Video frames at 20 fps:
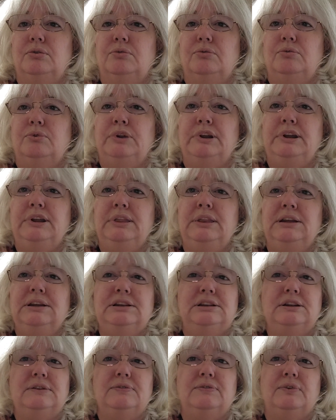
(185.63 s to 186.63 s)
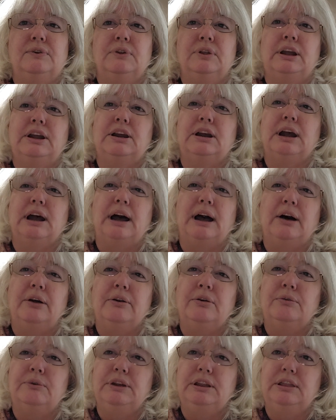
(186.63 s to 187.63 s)
read the different, how
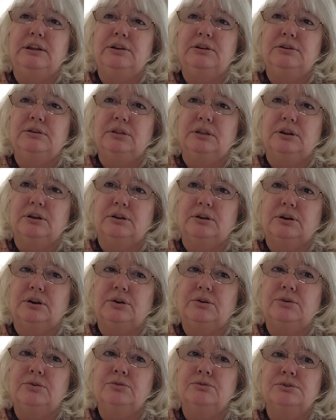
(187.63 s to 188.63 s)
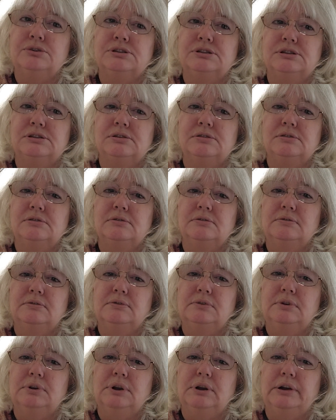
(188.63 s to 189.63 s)
to read the codes,
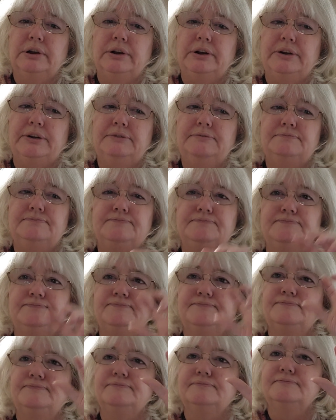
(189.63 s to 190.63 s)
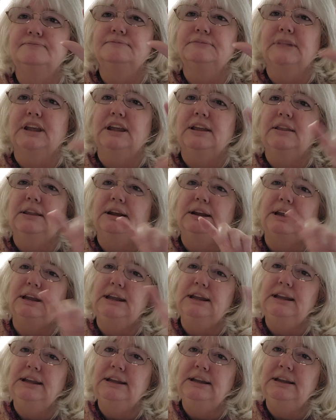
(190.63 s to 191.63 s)
the
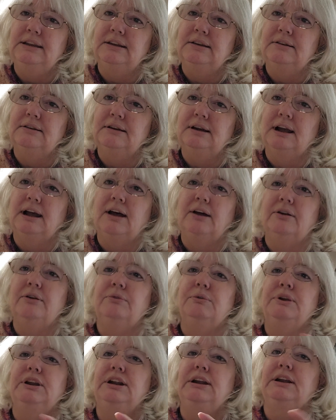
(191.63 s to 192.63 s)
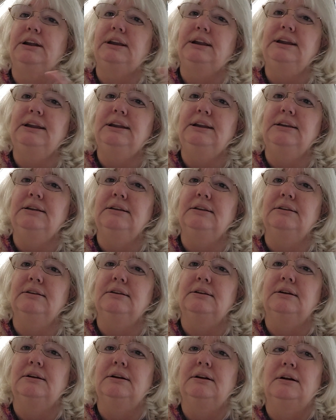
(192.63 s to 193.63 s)
key, how to read a key,
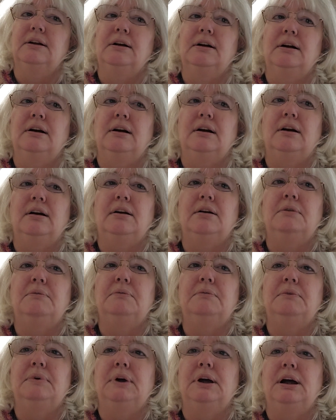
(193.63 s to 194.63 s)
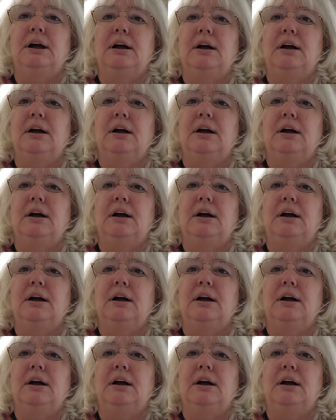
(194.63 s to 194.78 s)
and